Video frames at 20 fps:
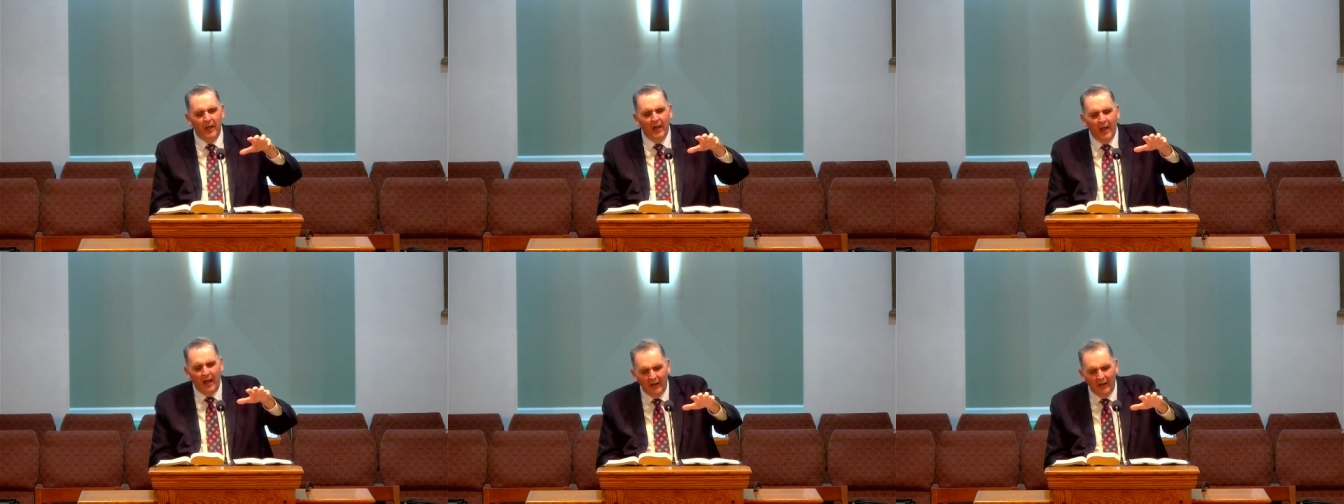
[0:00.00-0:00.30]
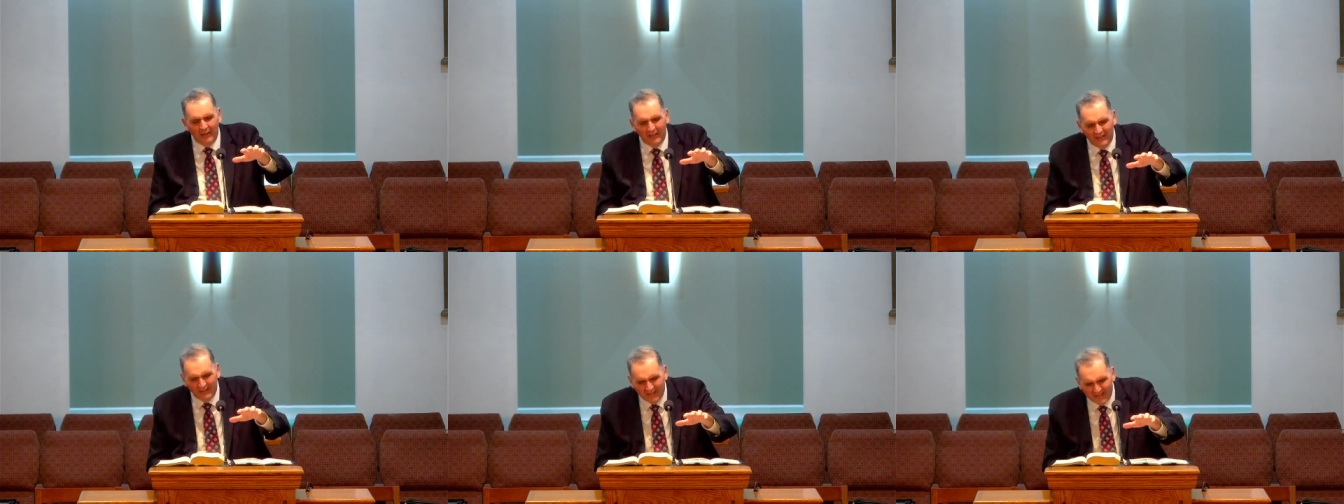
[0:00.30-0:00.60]
on
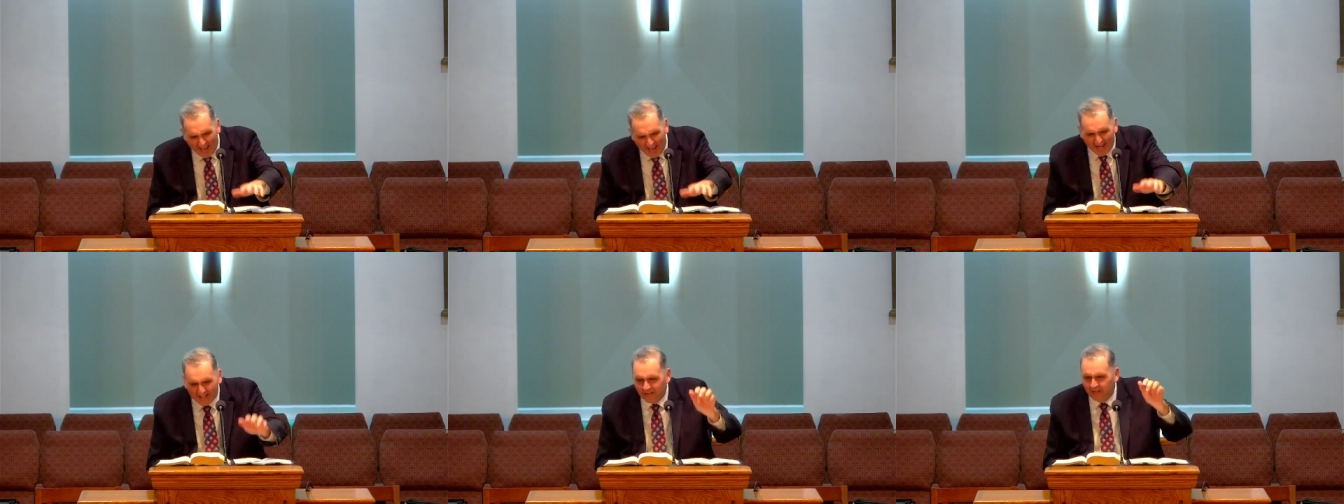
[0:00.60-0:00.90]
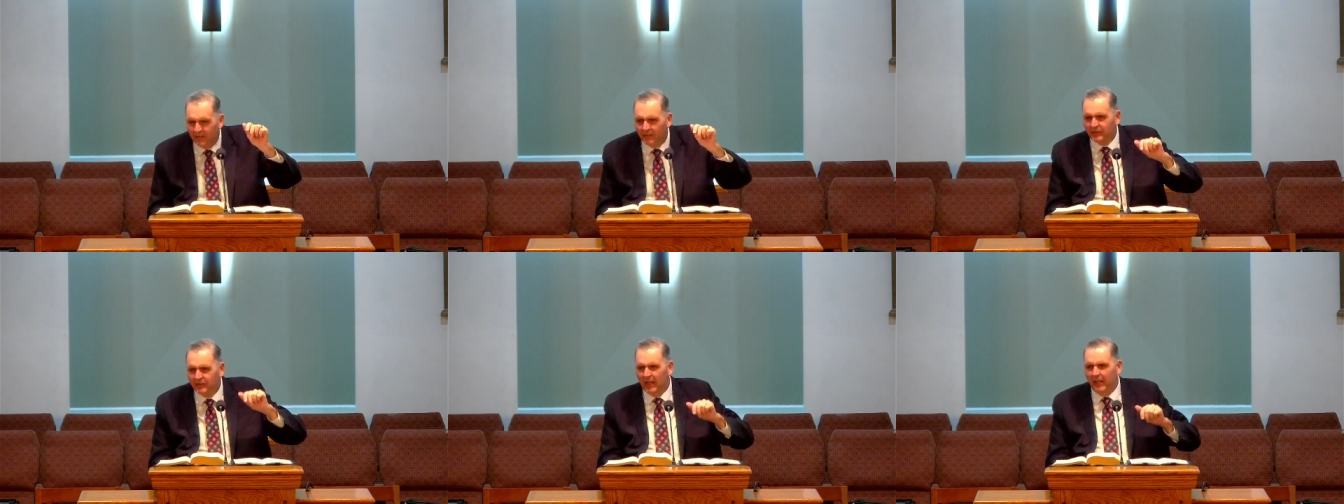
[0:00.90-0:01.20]
exactly
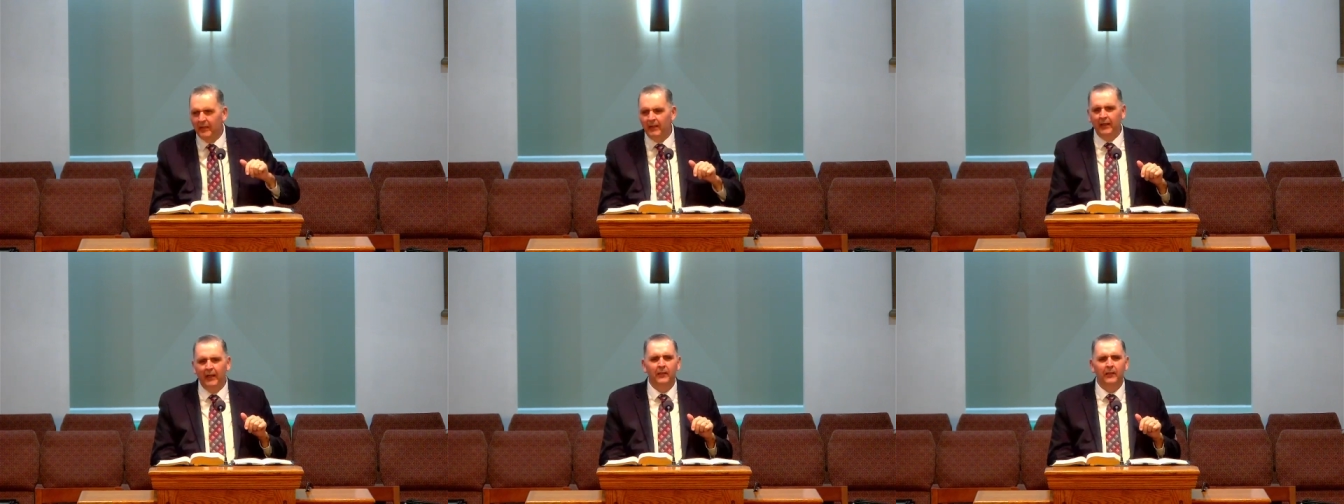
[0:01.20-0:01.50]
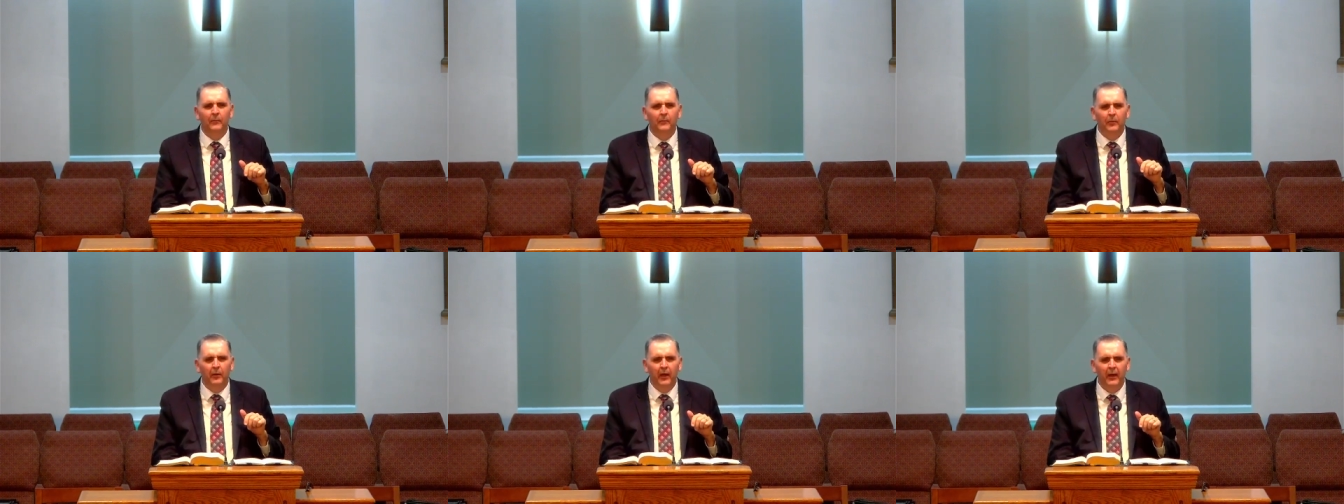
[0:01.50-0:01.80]
the same kind
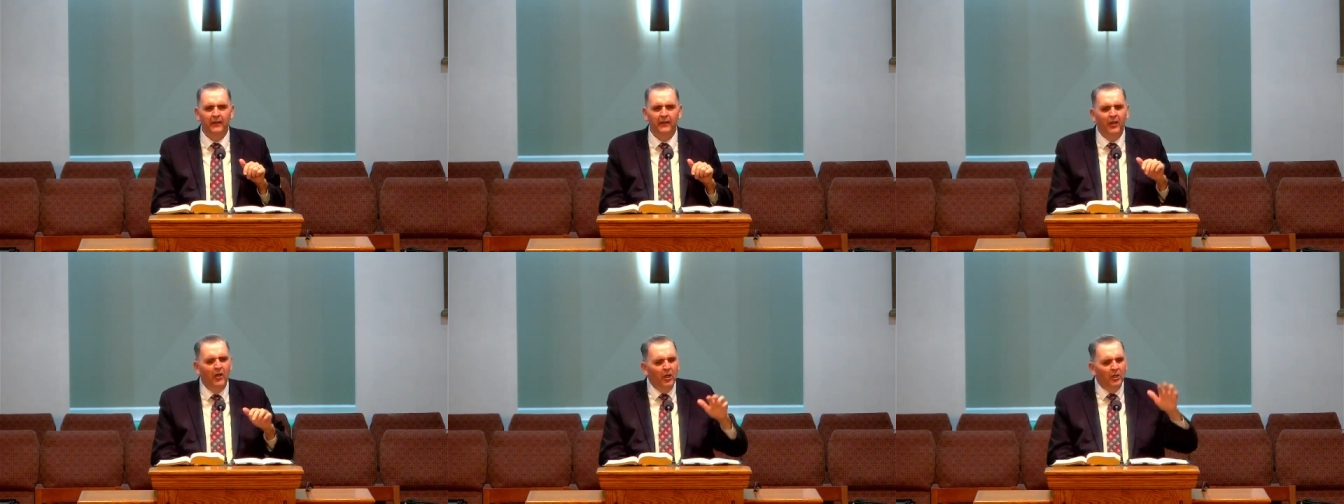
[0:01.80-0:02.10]
of bread,